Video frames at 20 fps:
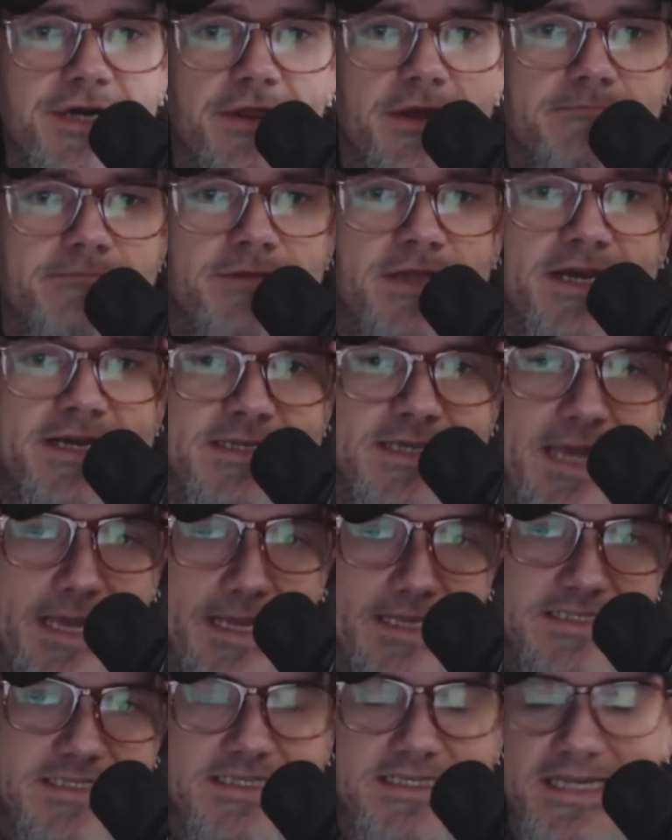They played in
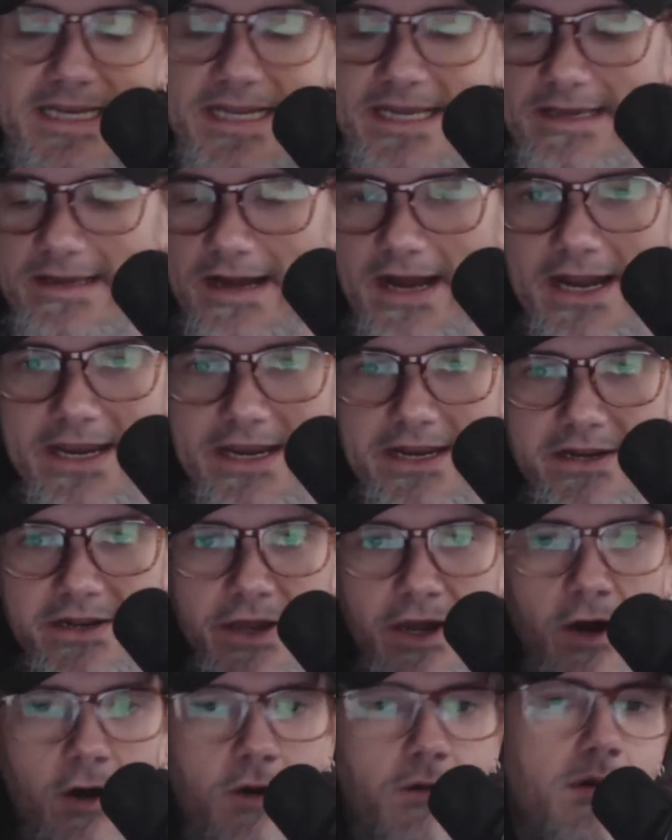Kansas City. I didn't
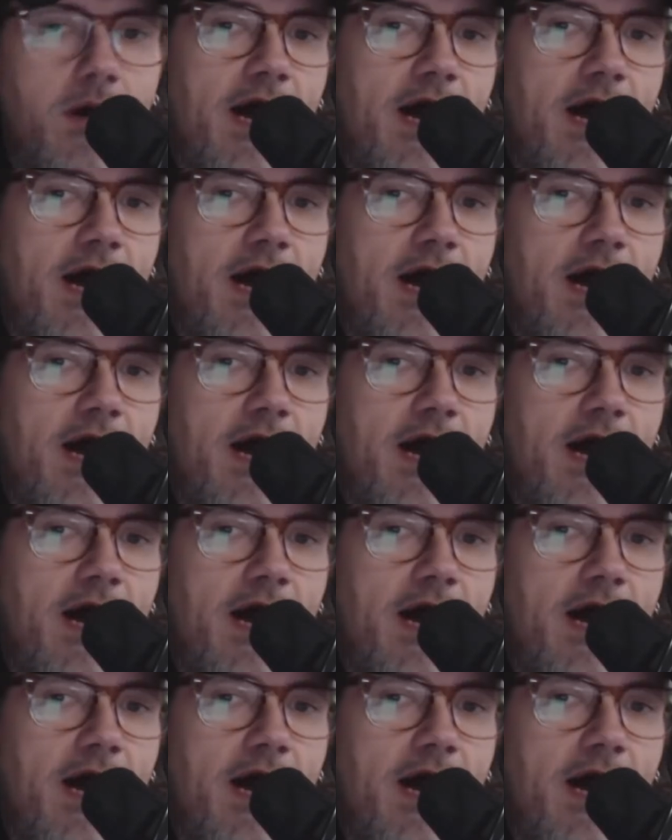go.